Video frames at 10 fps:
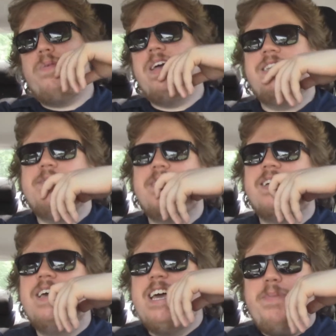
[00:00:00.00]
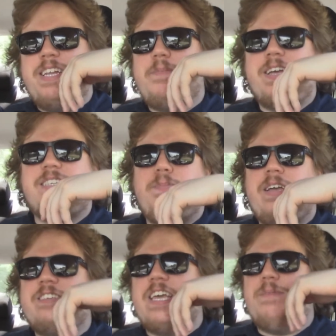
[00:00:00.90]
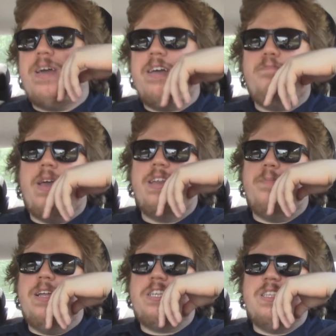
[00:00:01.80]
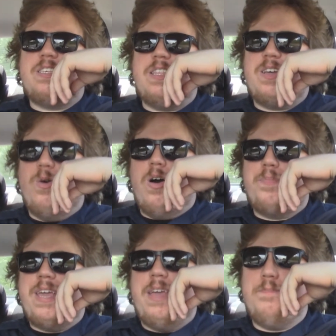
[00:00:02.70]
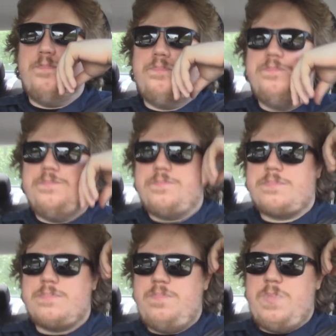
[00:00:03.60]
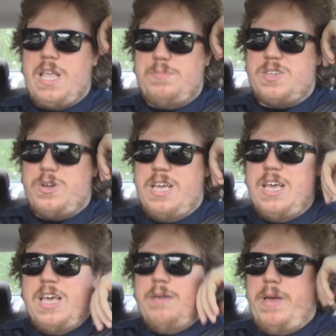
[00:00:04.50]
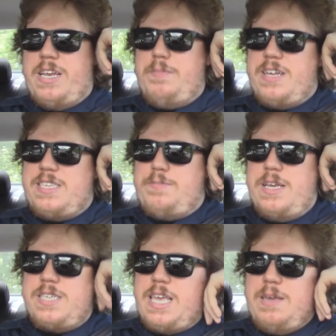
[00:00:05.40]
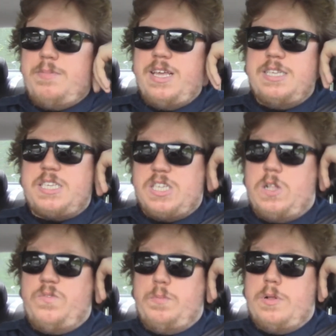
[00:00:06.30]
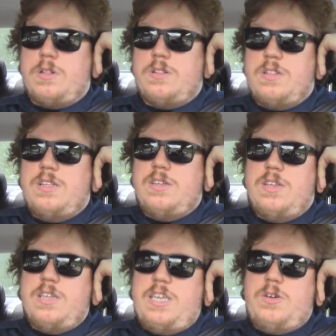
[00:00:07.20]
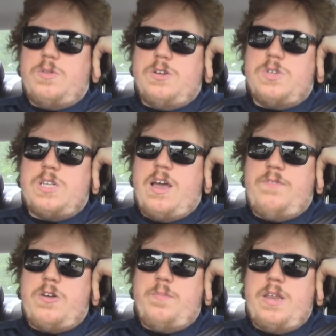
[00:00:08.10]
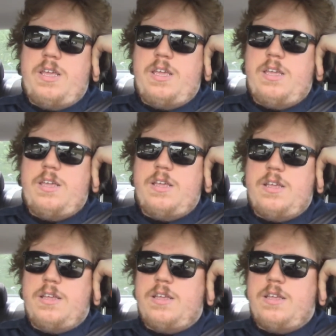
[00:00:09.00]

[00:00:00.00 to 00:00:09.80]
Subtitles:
Pandemic. Pandemic as a base game, I mentioned this in the co-op game episode, Pandemic as a base game is solvable. You know, there's not very many